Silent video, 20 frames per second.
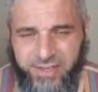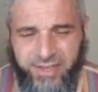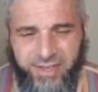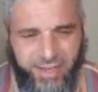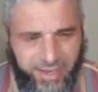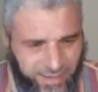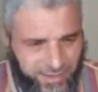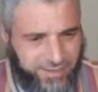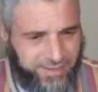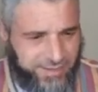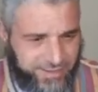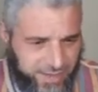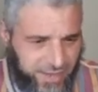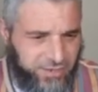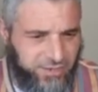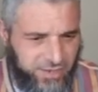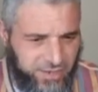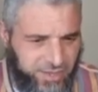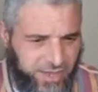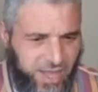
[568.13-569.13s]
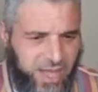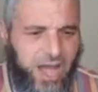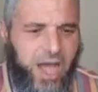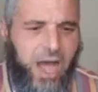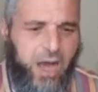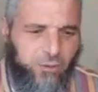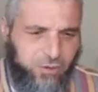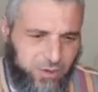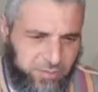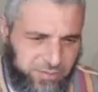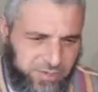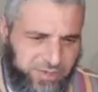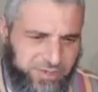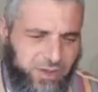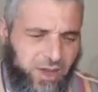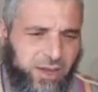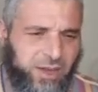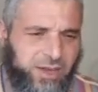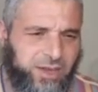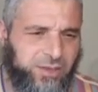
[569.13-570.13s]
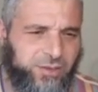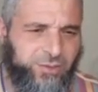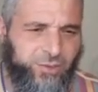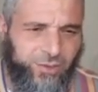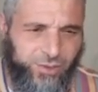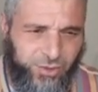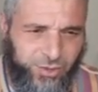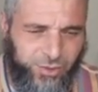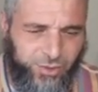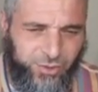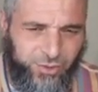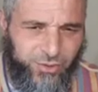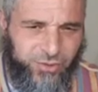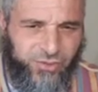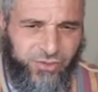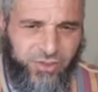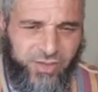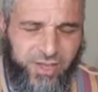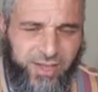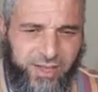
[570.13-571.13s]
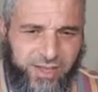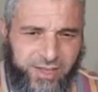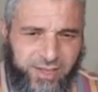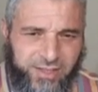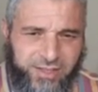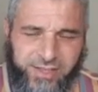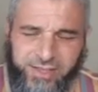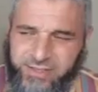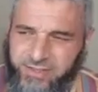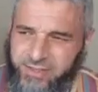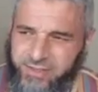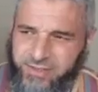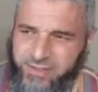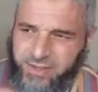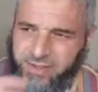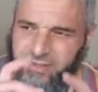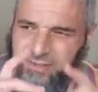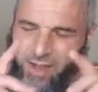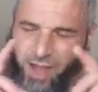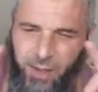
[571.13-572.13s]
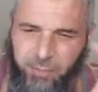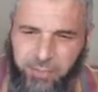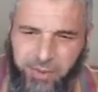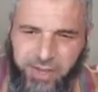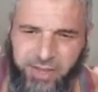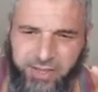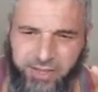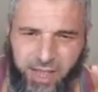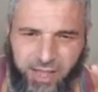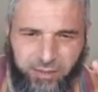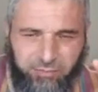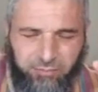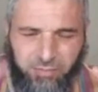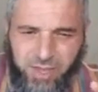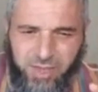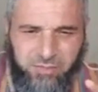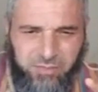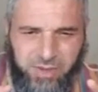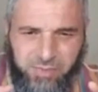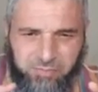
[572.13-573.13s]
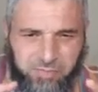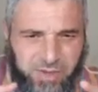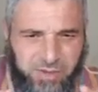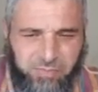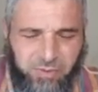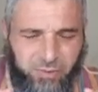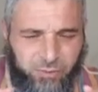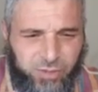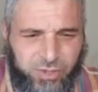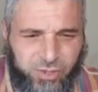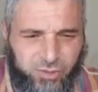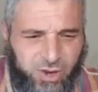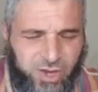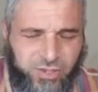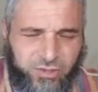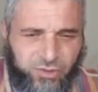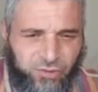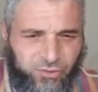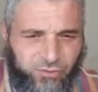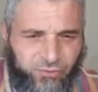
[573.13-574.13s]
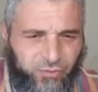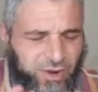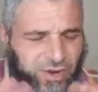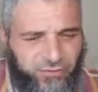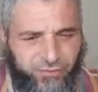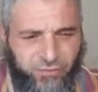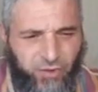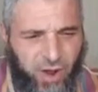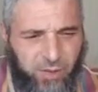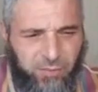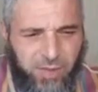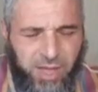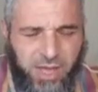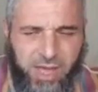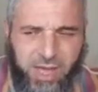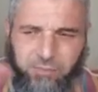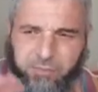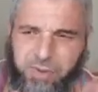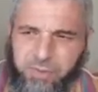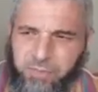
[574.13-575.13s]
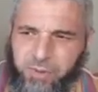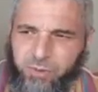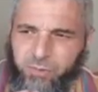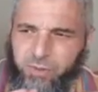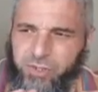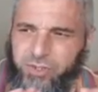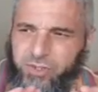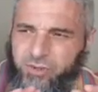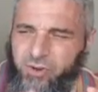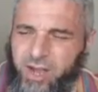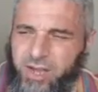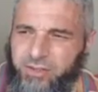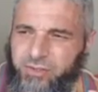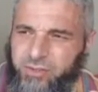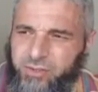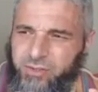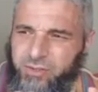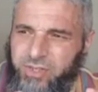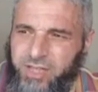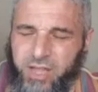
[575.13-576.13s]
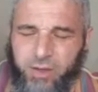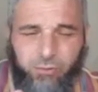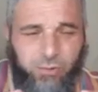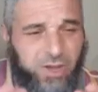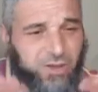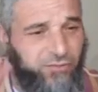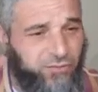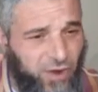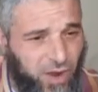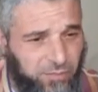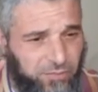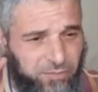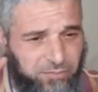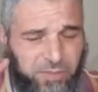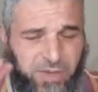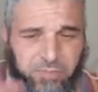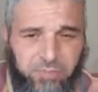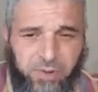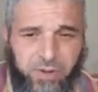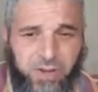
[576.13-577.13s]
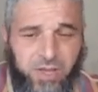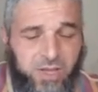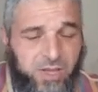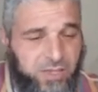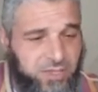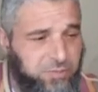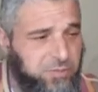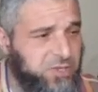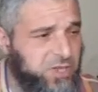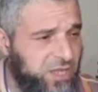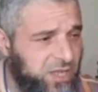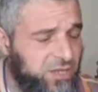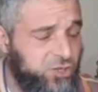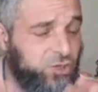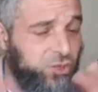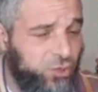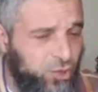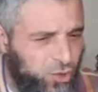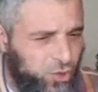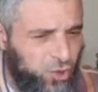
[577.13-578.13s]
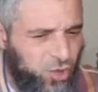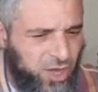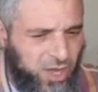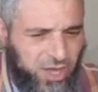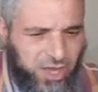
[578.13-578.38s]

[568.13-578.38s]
In this session, I will be talking to the youth, this topic that maybe people will try to refrain from, people will try to stay away from, people, especially like shuyukh,